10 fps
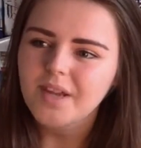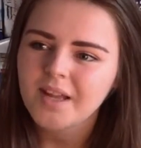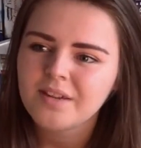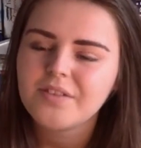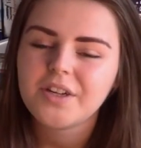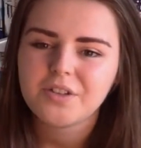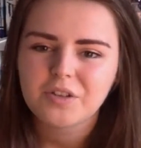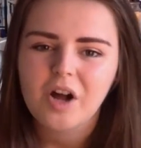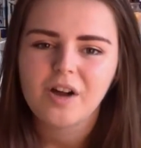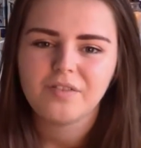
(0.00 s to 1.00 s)
And I've read a
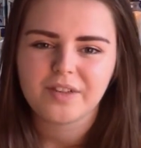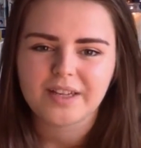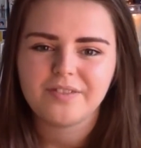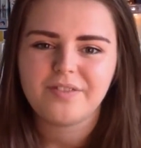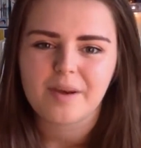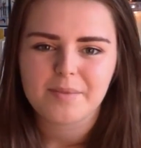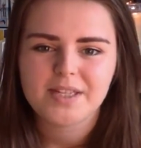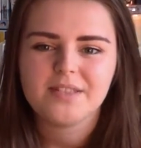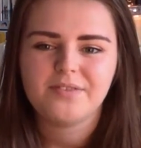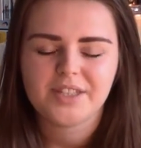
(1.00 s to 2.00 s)
lot of
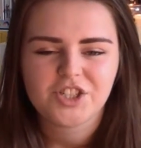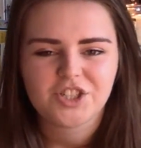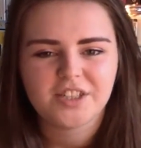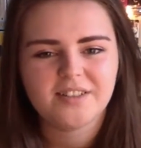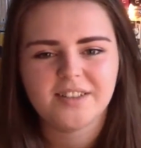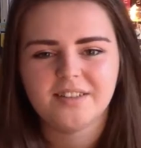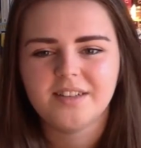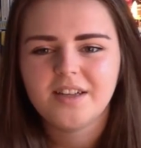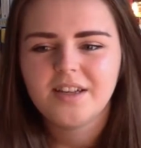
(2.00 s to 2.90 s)
feminist fiction and